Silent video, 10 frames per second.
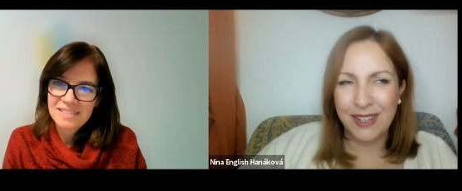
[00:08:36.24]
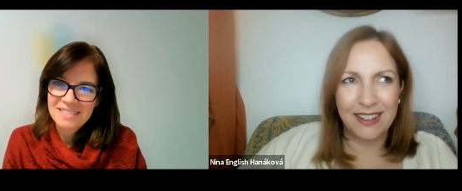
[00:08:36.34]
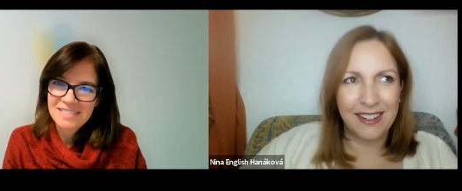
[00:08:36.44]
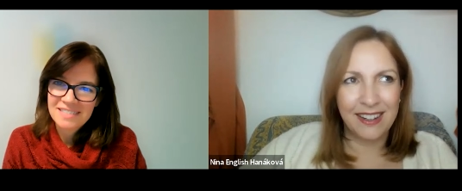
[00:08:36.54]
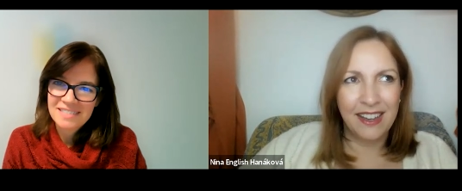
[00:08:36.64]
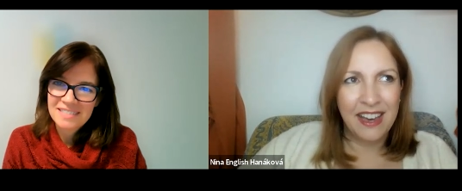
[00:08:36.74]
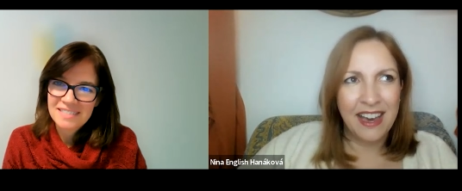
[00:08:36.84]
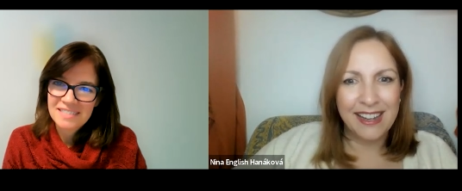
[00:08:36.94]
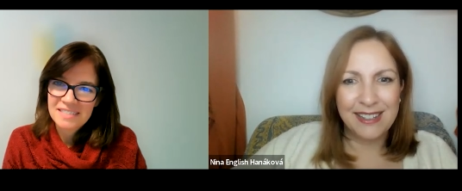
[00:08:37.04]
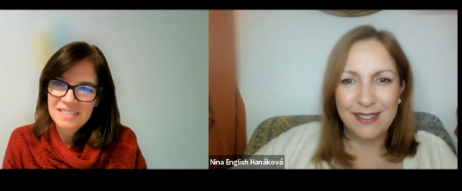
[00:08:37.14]
Speaker 1: and
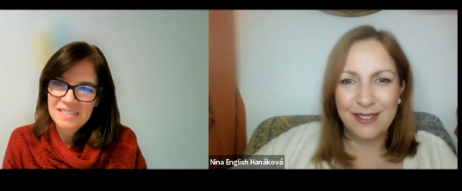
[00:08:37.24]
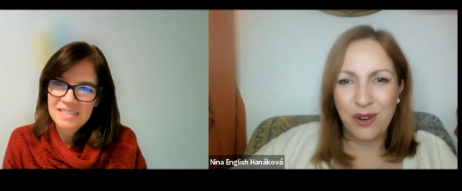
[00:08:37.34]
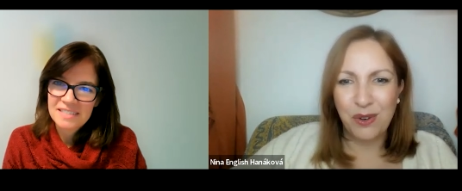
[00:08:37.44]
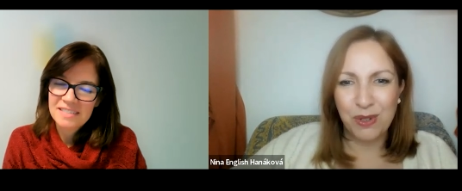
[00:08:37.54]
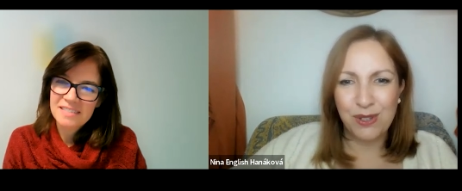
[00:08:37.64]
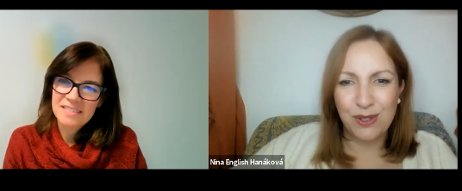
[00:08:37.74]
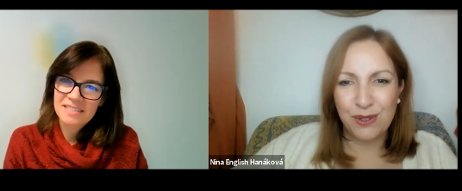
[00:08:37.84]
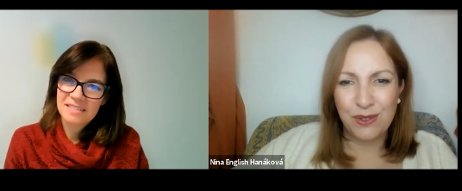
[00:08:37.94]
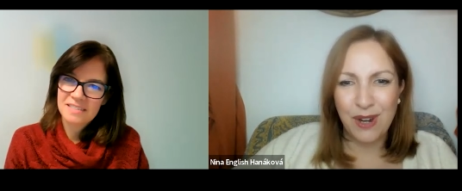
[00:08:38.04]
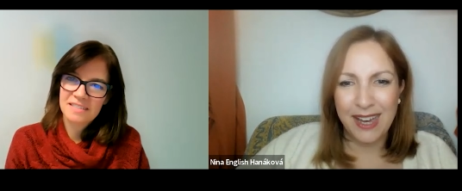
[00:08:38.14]
I didn't know what to
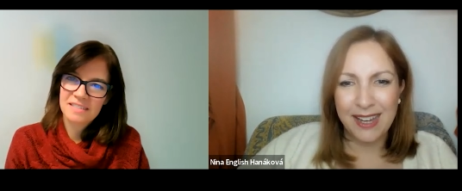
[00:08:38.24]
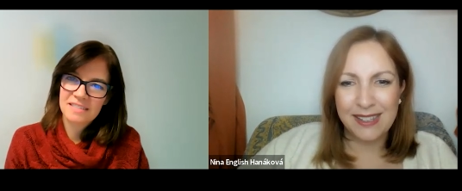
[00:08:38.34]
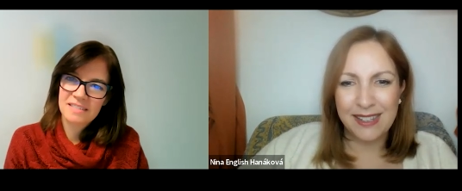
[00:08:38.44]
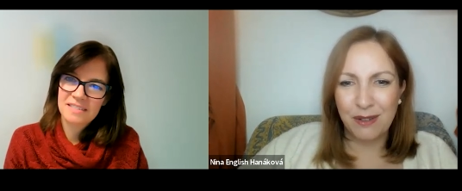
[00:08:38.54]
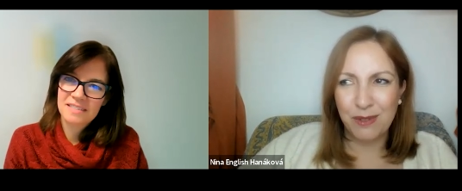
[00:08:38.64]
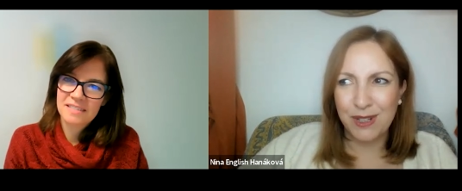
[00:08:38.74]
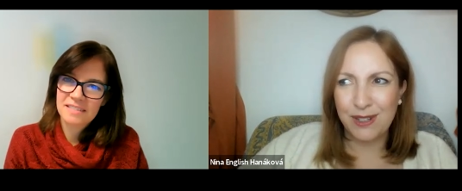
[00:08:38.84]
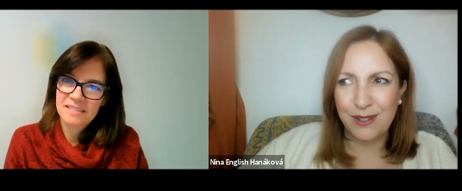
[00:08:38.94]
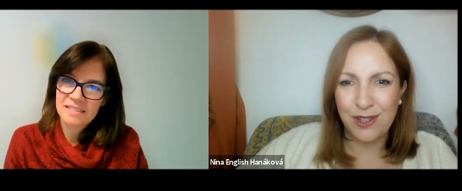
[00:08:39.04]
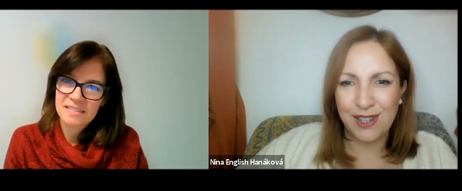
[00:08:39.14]
do next and I wanted
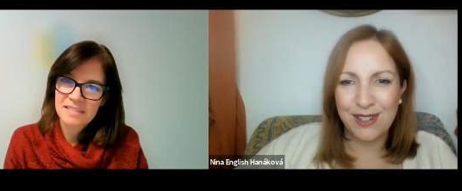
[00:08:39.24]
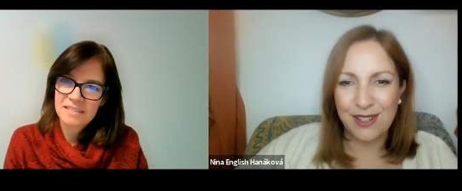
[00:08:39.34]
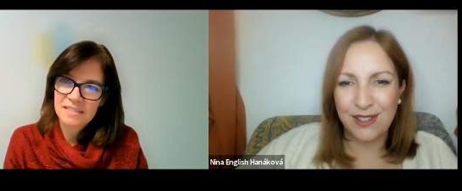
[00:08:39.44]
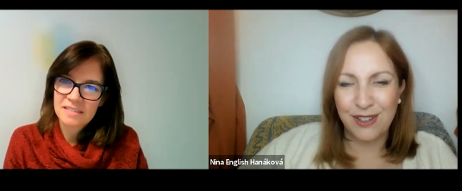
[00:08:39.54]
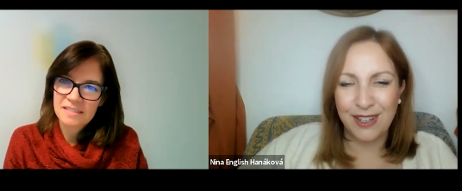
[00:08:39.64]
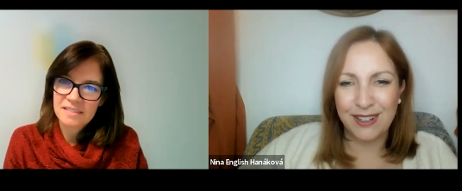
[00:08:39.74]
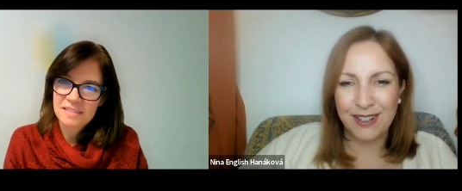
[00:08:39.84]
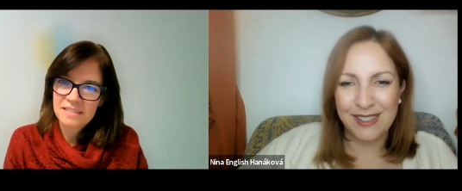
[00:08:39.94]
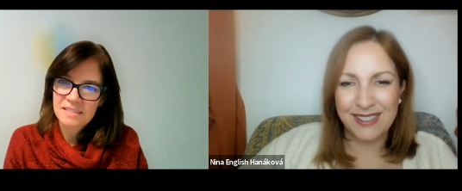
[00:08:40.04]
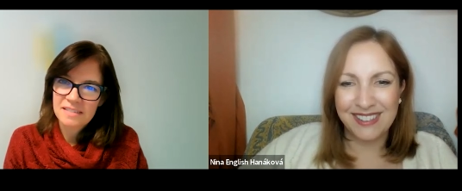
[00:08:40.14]
to change
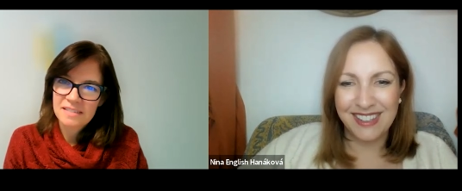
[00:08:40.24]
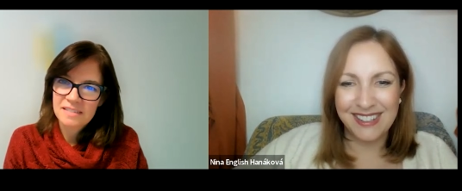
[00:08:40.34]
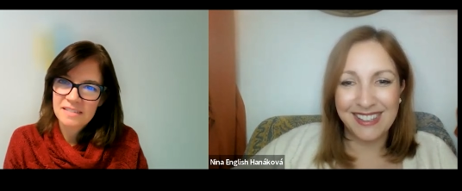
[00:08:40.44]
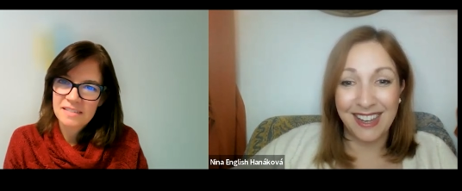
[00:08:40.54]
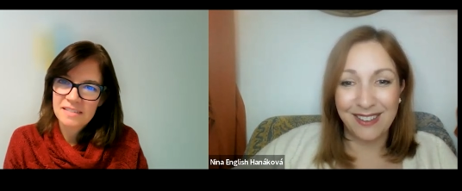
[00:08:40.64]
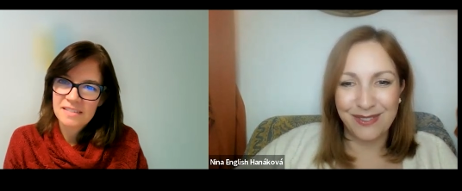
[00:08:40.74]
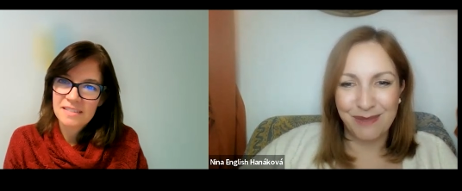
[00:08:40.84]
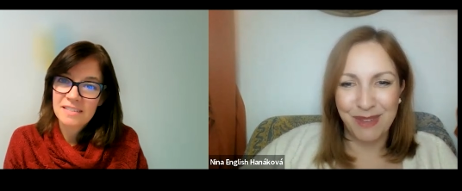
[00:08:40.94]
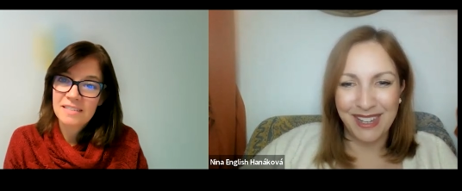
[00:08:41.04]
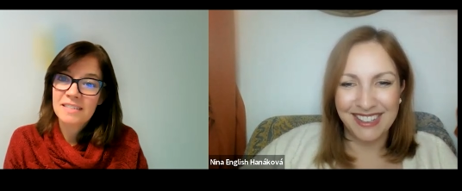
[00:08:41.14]
careers, it saved
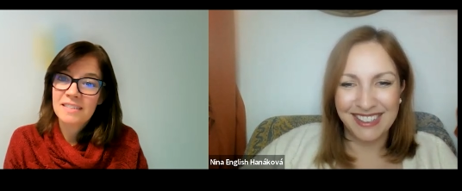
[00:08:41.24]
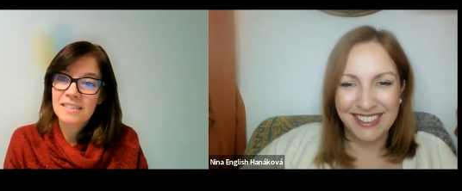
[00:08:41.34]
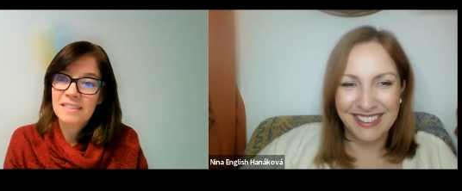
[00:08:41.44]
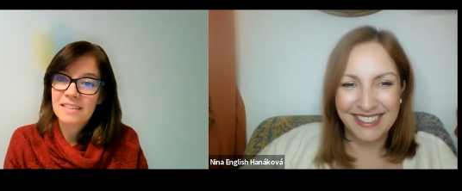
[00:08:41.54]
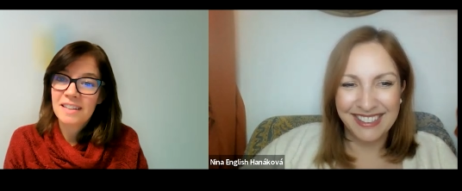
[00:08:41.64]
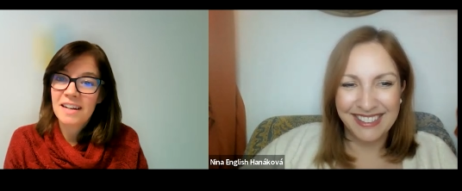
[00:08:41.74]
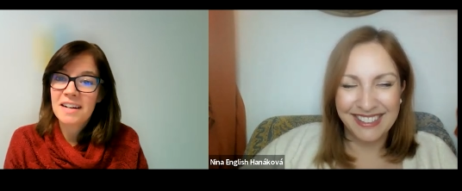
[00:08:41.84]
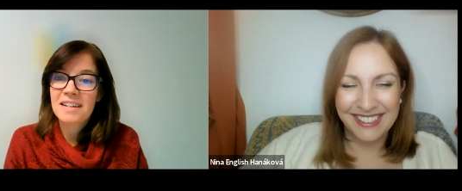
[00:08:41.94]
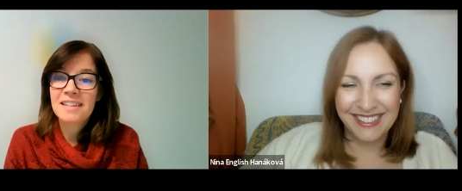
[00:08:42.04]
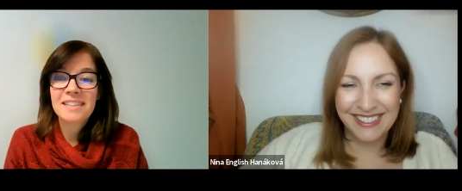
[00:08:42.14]
me.
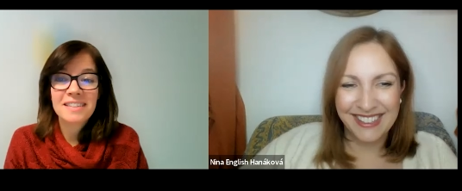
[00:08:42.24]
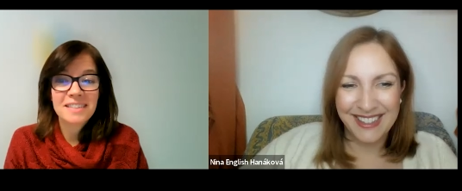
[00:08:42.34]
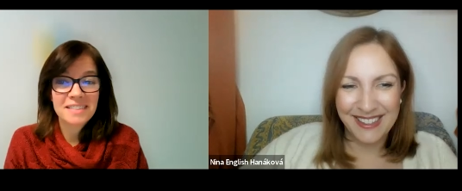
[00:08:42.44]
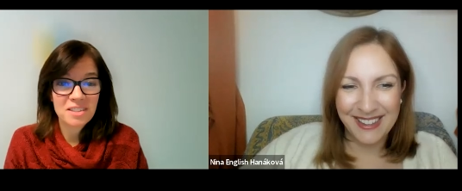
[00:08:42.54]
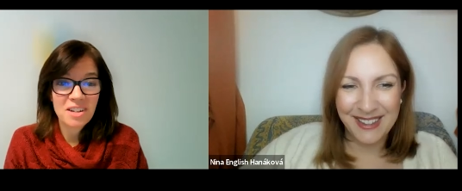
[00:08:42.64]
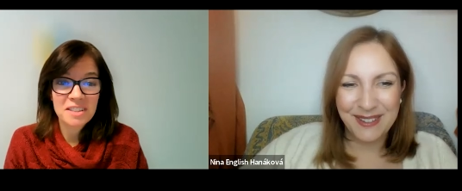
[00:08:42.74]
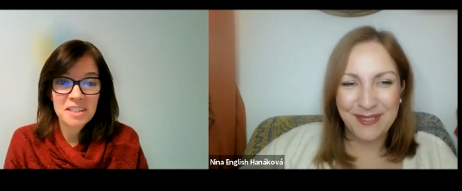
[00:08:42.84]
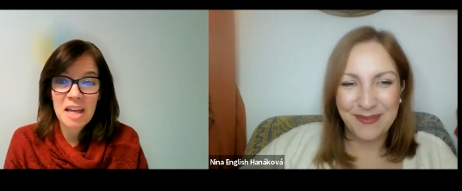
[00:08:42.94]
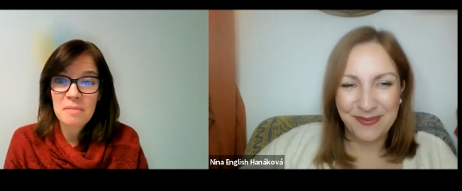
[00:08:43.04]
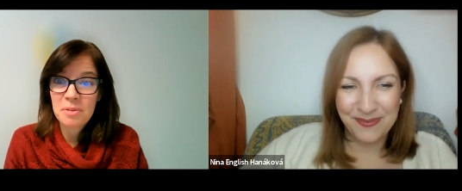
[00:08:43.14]
Speaker 2: Ah, you got to
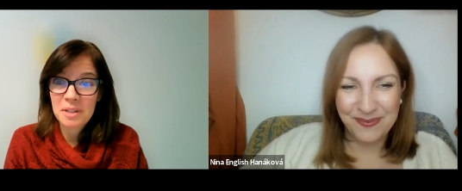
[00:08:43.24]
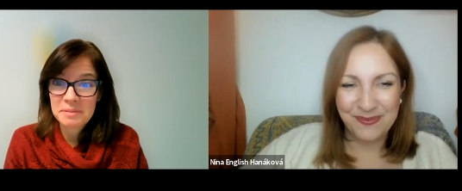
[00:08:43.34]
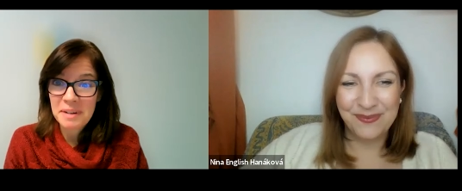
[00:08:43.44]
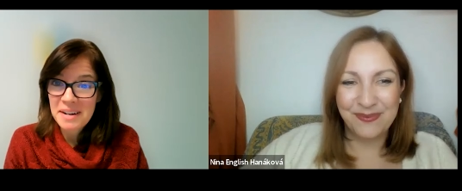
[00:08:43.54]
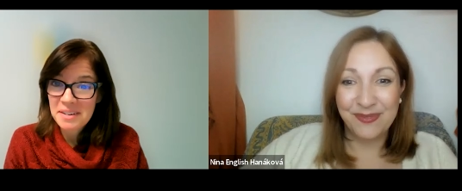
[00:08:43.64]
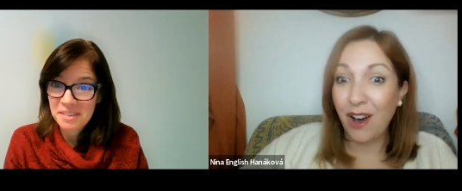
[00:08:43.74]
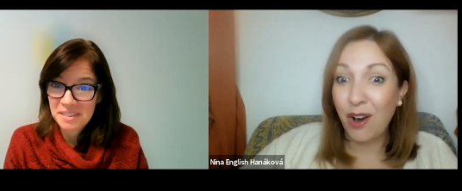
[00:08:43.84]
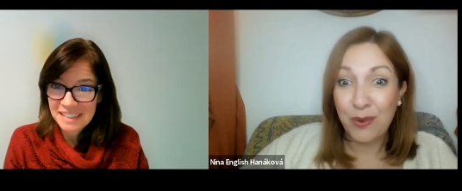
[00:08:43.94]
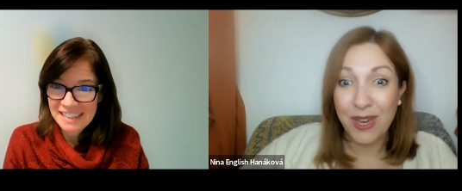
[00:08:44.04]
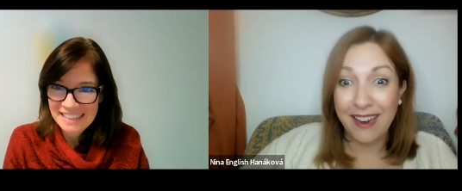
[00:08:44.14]
that point. Wow.
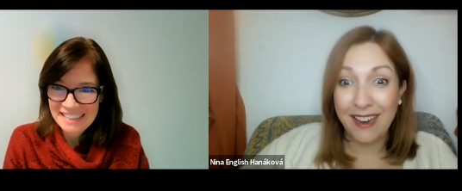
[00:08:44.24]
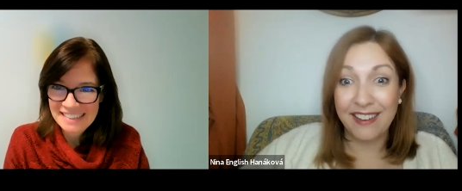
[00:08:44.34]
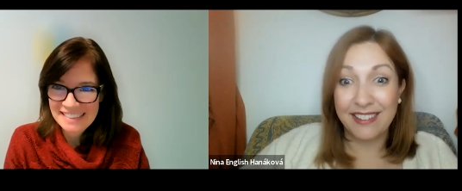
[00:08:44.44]
Oh
Speaker 1: yeah.